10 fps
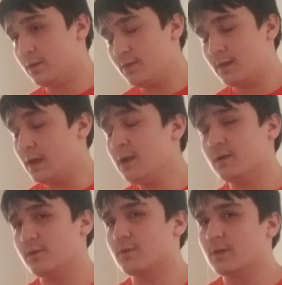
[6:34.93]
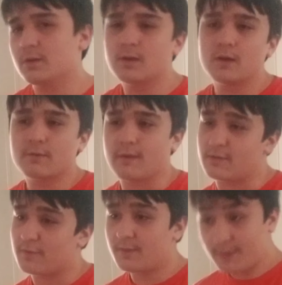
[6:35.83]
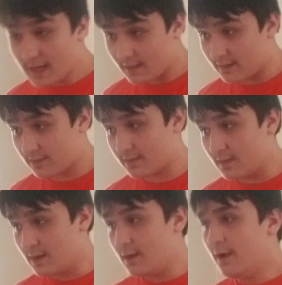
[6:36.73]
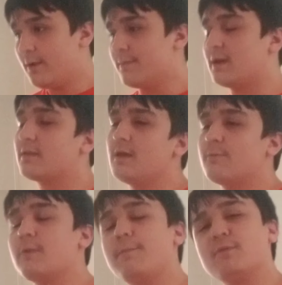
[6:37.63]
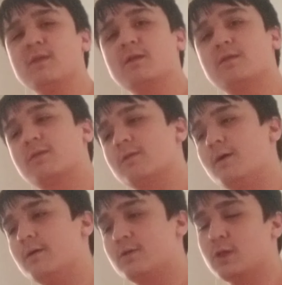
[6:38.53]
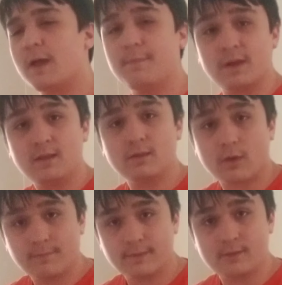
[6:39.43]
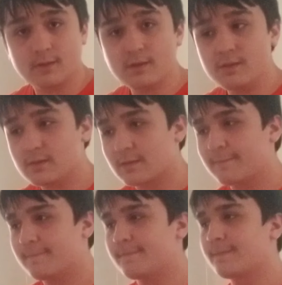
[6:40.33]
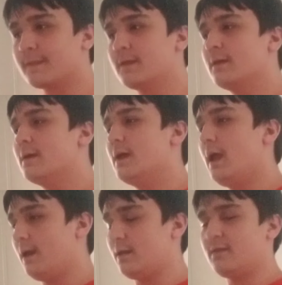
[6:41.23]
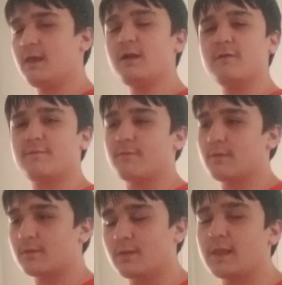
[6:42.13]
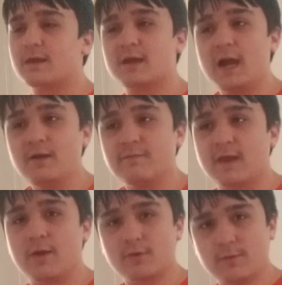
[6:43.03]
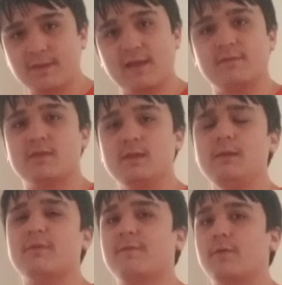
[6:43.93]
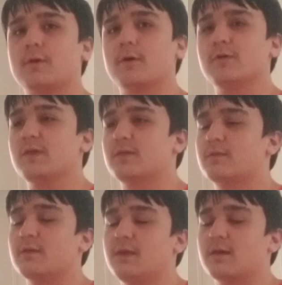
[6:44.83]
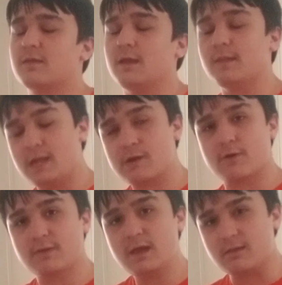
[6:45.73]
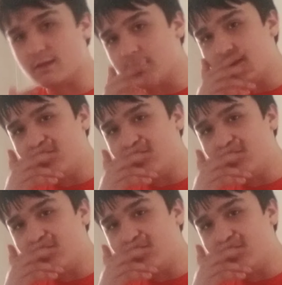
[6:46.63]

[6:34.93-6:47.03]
inclusion rather than Byleth, because it represents Japanese RPGs and a set of, like, a kind of character we haven't seen before, or at least to the extent that Hero takes it.